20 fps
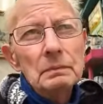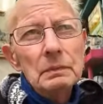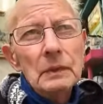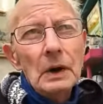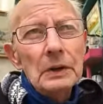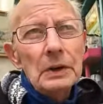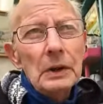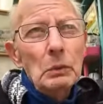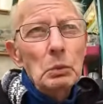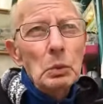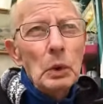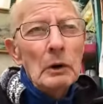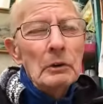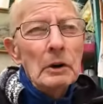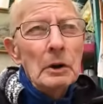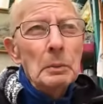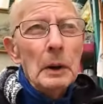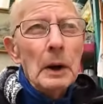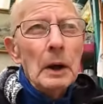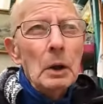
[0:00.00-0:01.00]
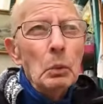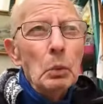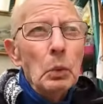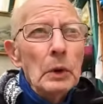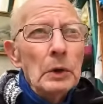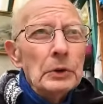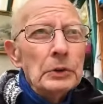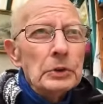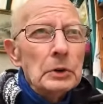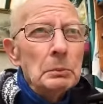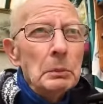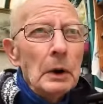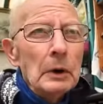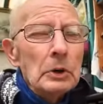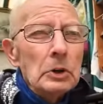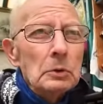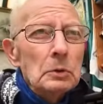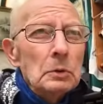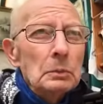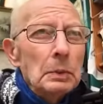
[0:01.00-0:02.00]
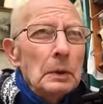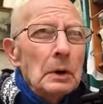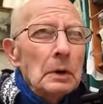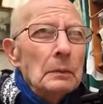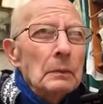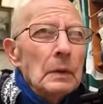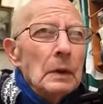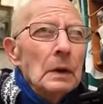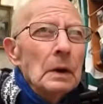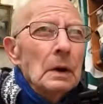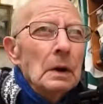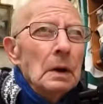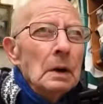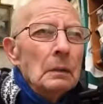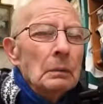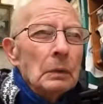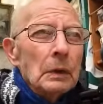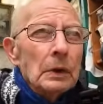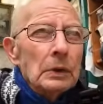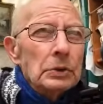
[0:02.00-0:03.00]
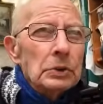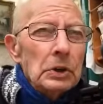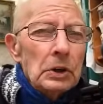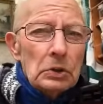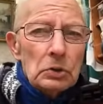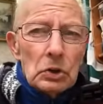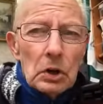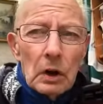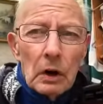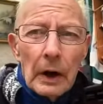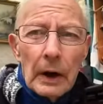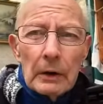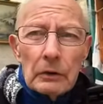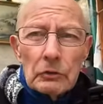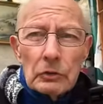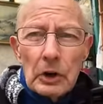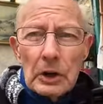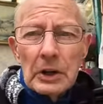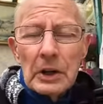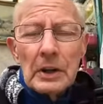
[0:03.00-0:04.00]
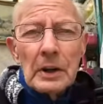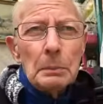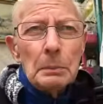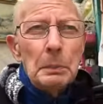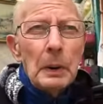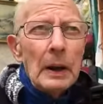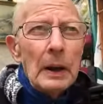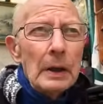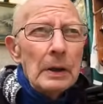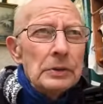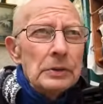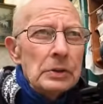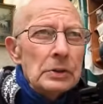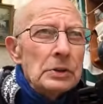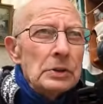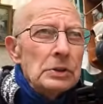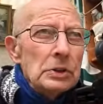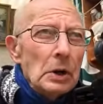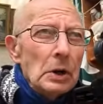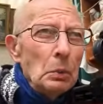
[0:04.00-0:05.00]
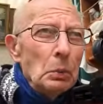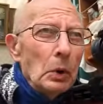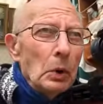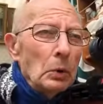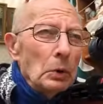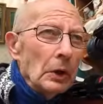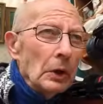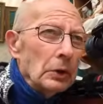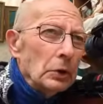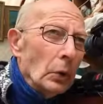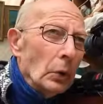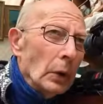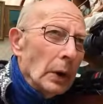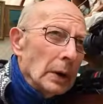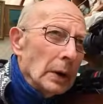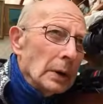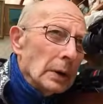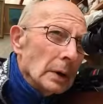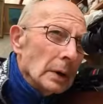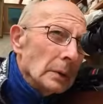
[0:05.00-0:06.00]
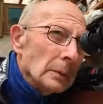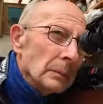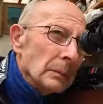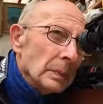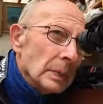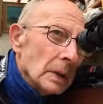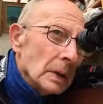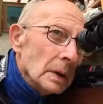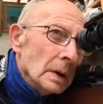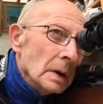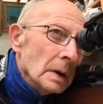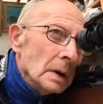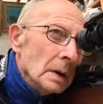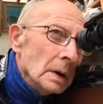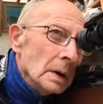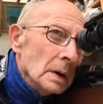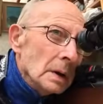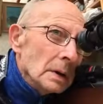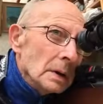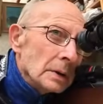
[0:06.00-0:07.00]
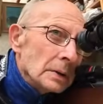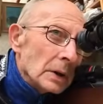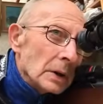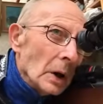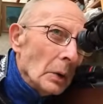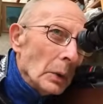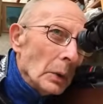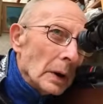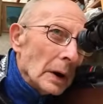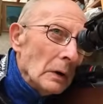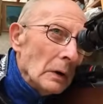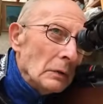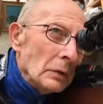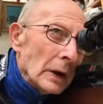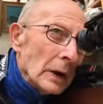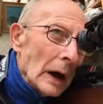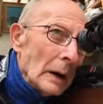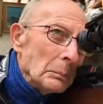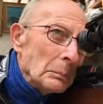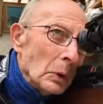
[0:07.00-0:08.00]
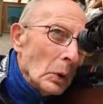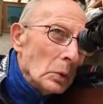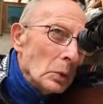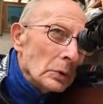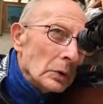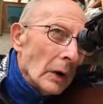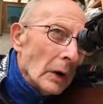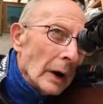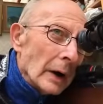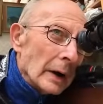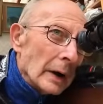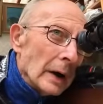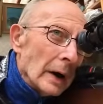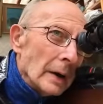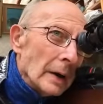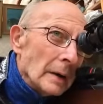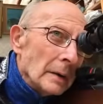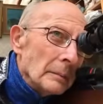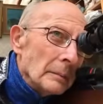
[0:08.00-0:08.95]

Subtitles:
I don't worry about the wind so much, but it's just like reading the pellets and see what they're doing, you know. So we go for that bullseye again.